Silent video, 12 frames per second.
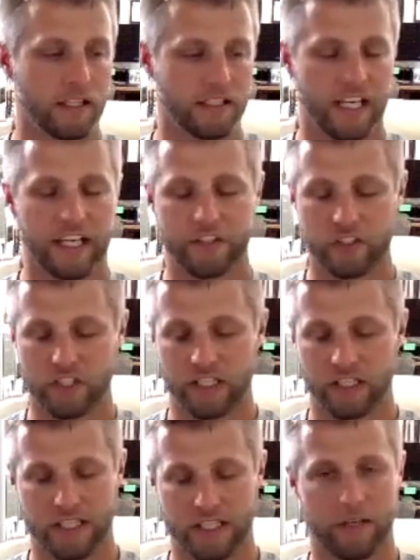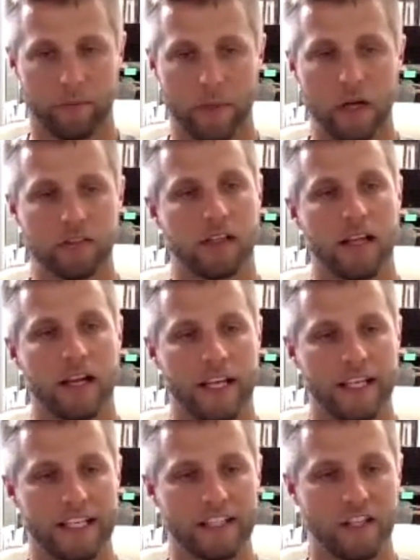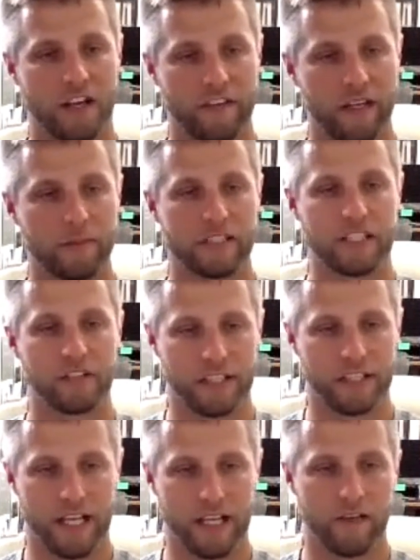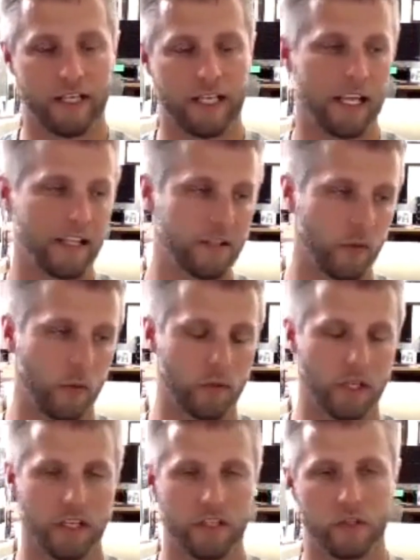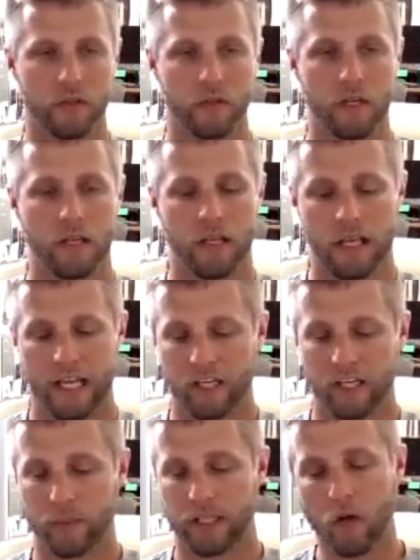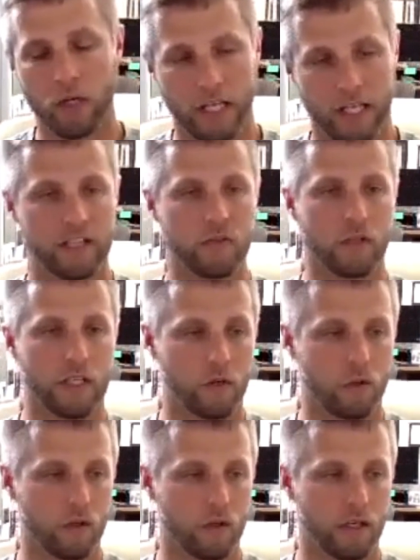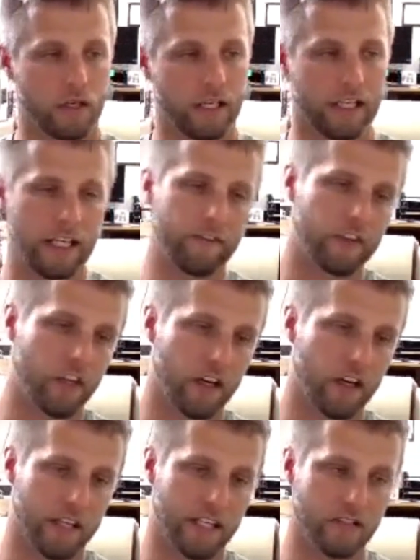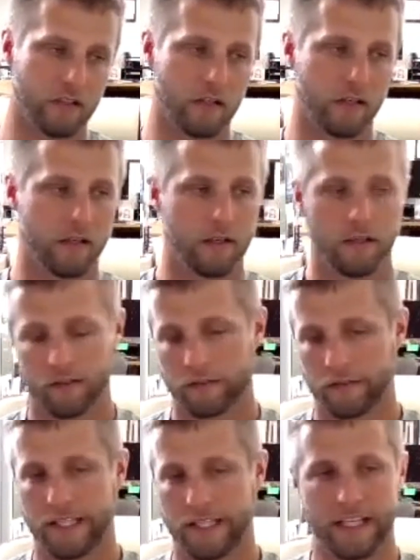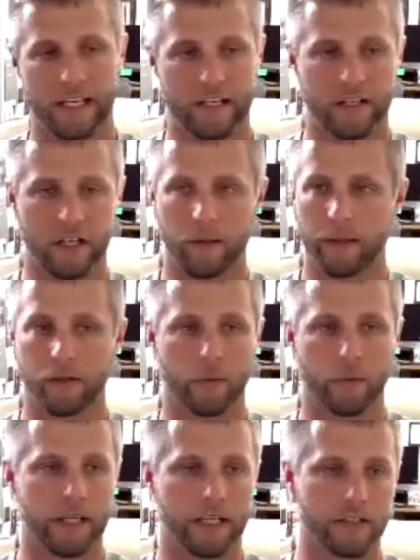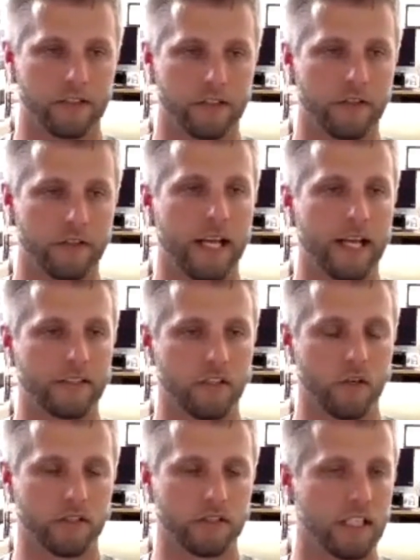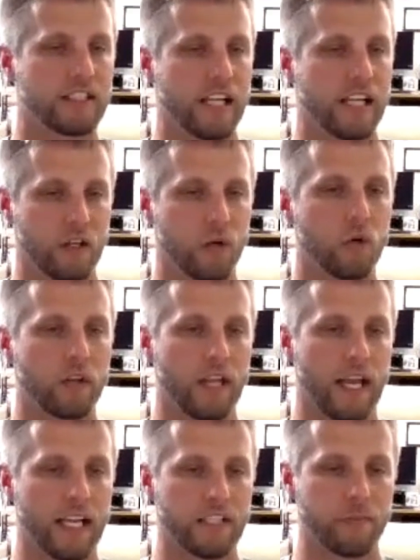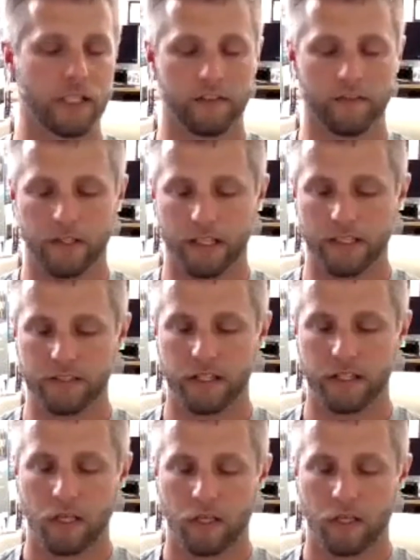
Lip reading: it's kind of interesting because I bounce a lot of ideas off him still today of like, hey, this is what we're going to do. And he'll be like, okay, that's really cool. Or, hey, have you thought of this? Or that's kind of dumb. I don't know why you guys are doing that. So it's kind of cool in that aspect of things,